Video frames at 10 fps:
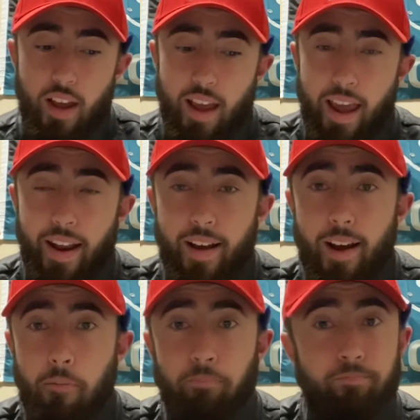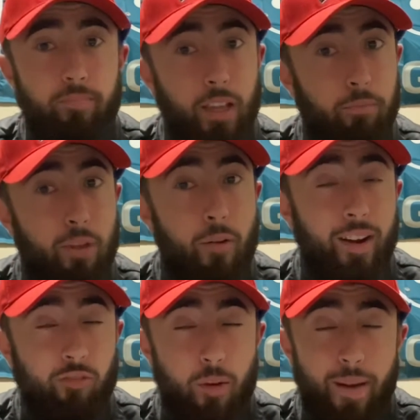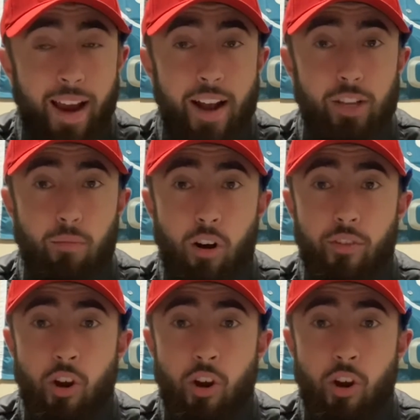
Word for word: And um, get right back, right back at it tomorrow,